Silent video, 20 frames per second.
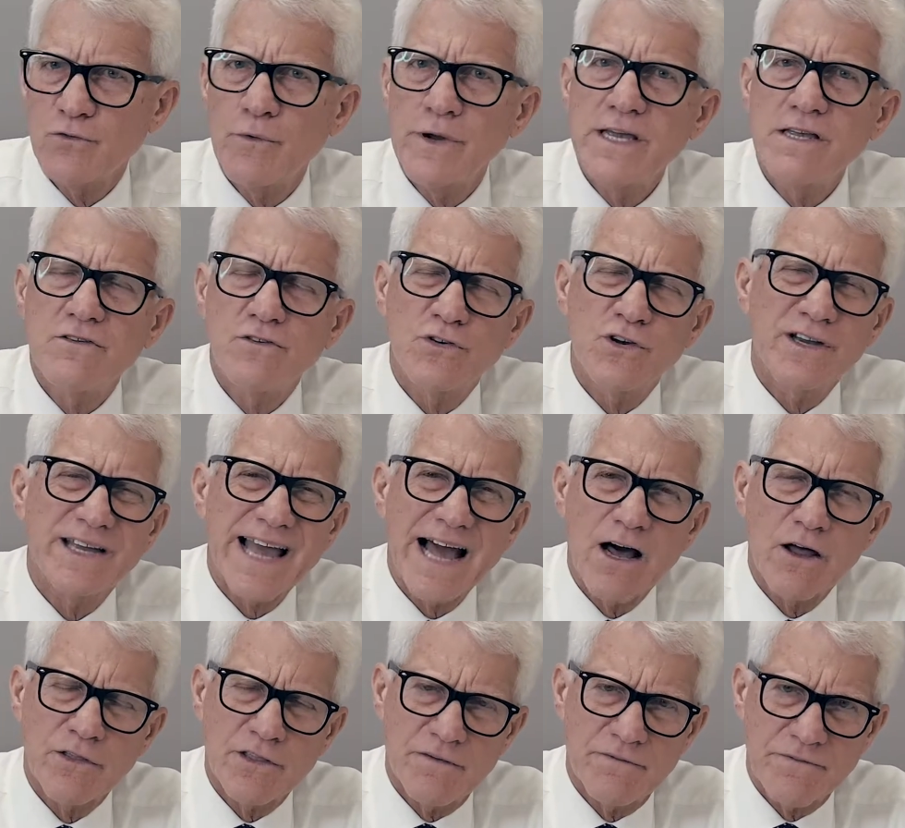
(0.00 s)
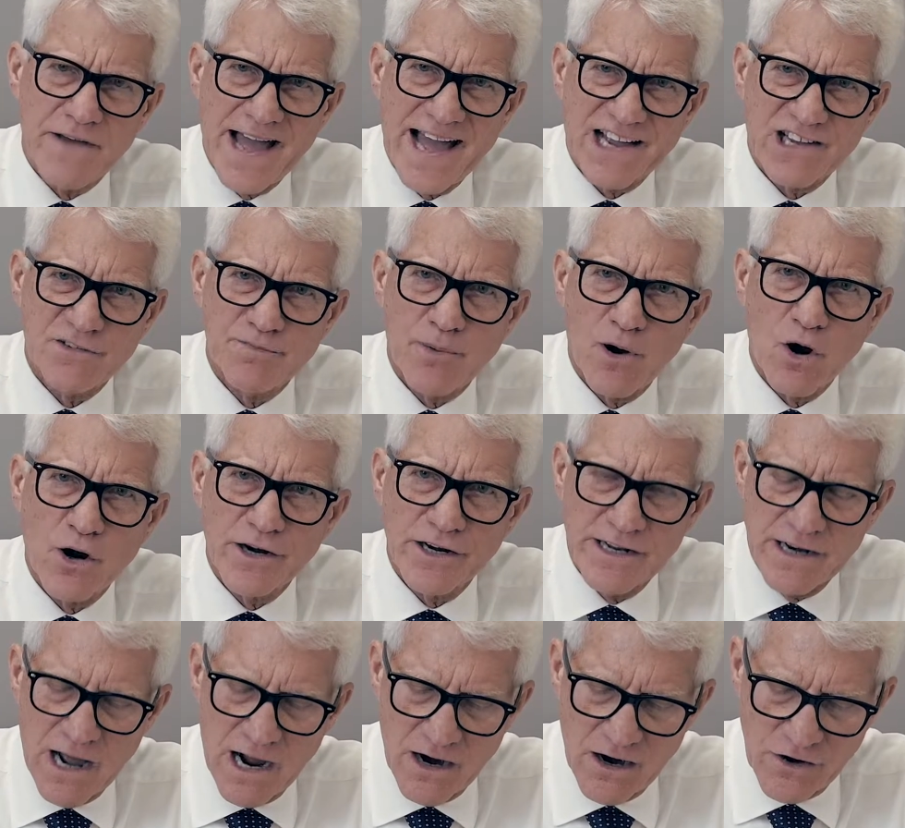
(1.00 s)
We took out the fax part
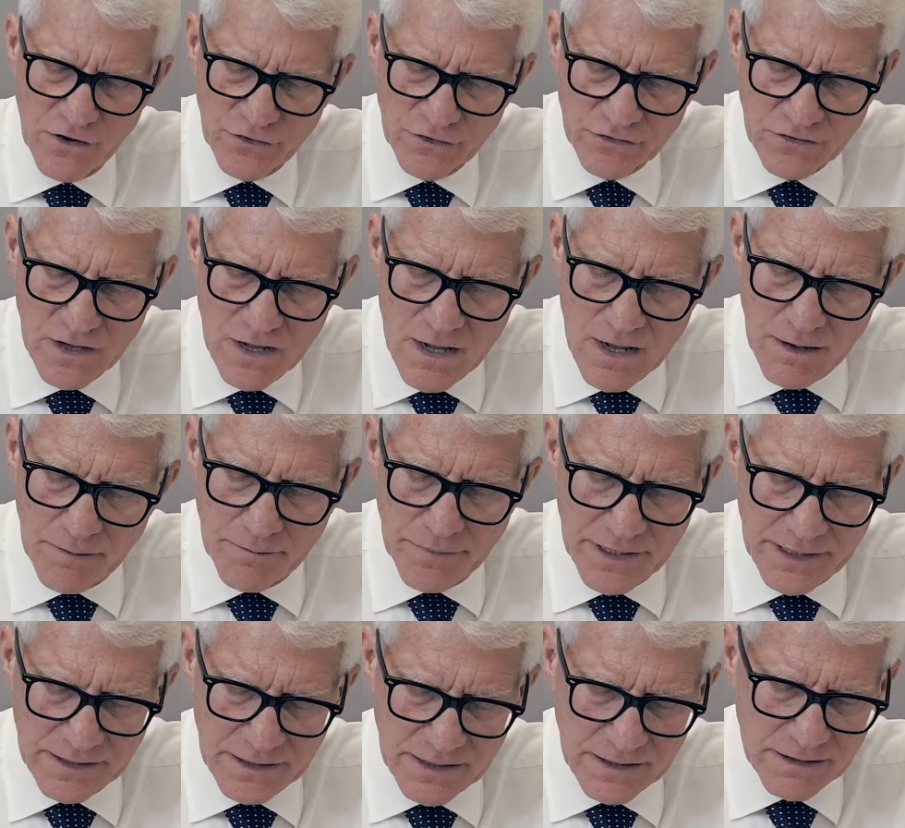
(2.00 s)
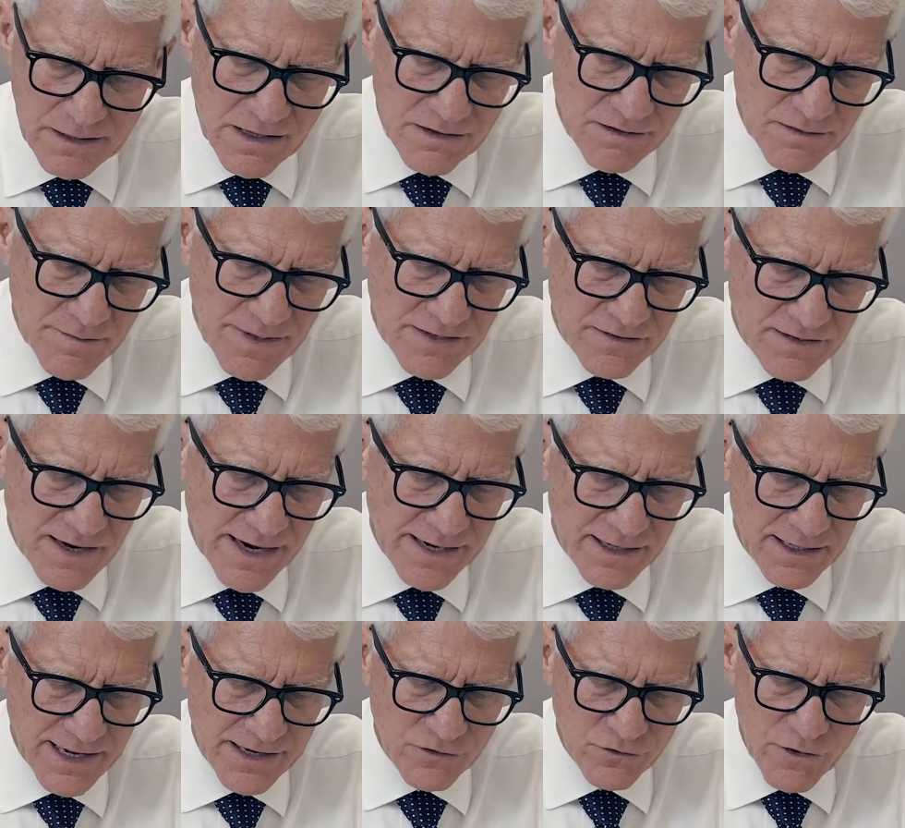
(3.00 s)
in ours, but it can be signed
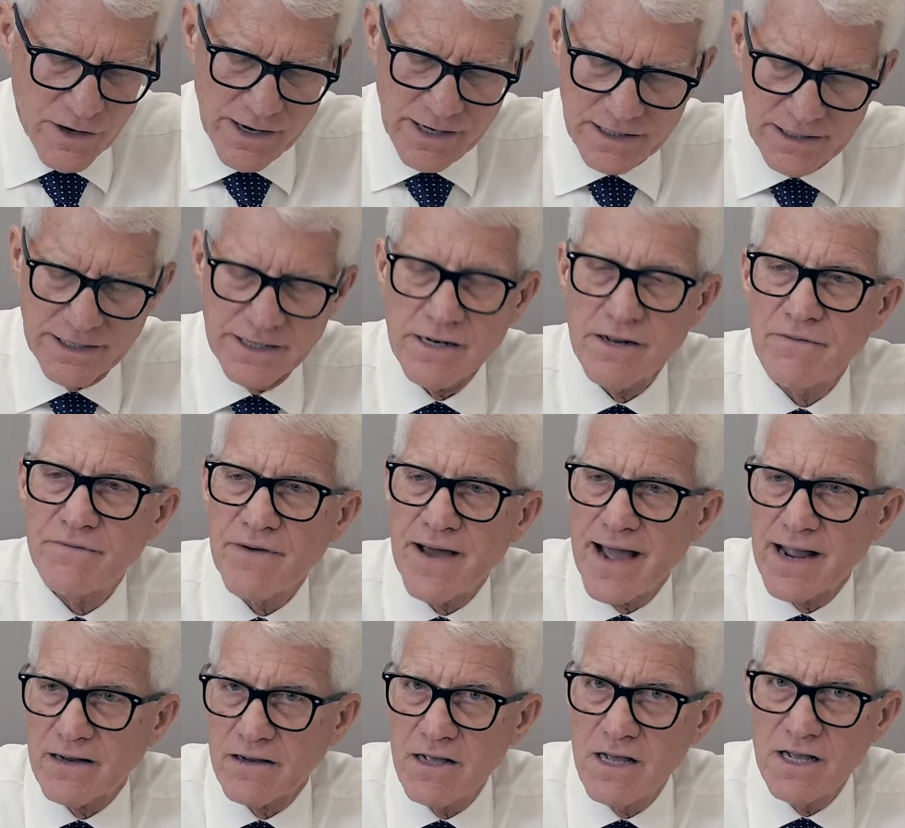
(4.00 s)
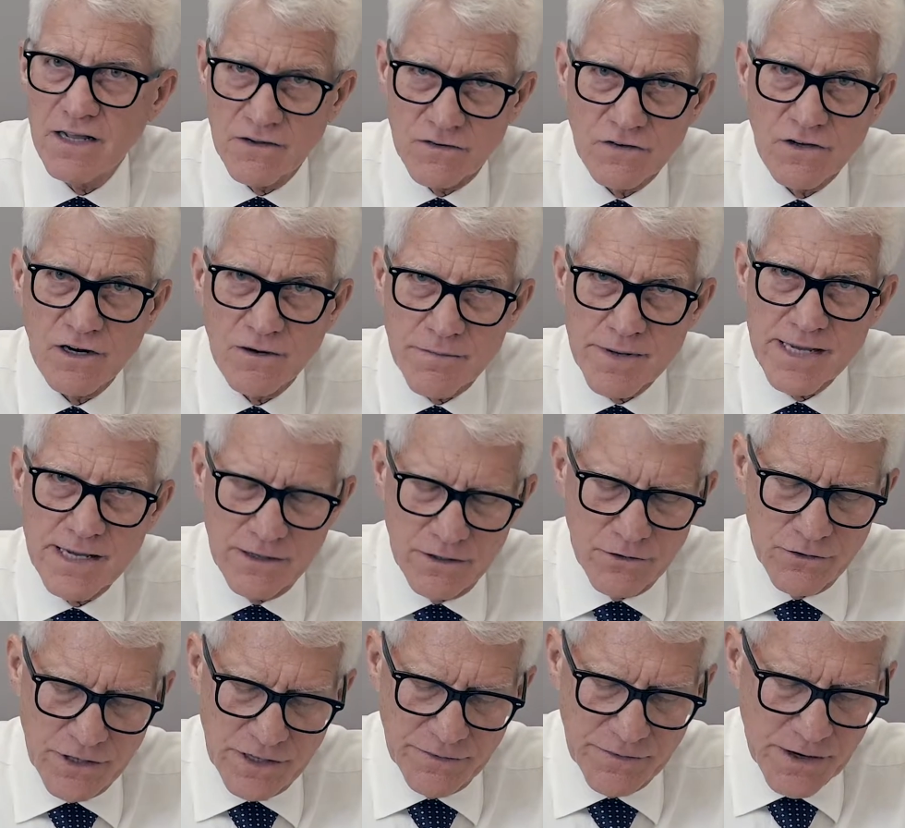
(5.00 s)
electronically, and in fact, it's going to be
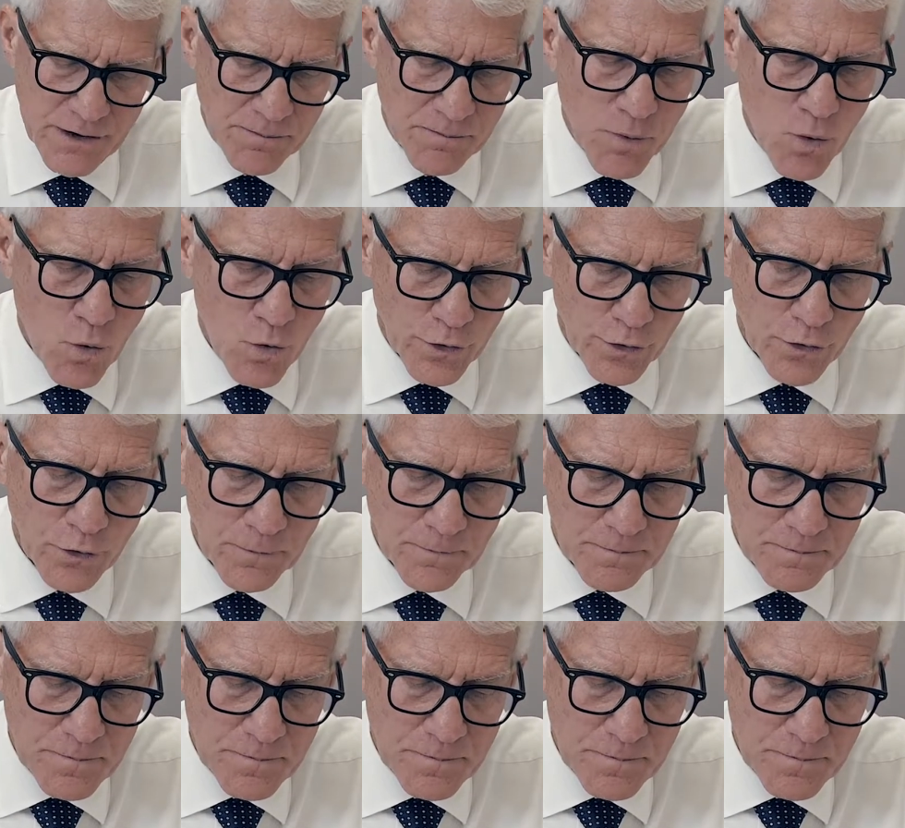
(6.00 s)
entered in their portal.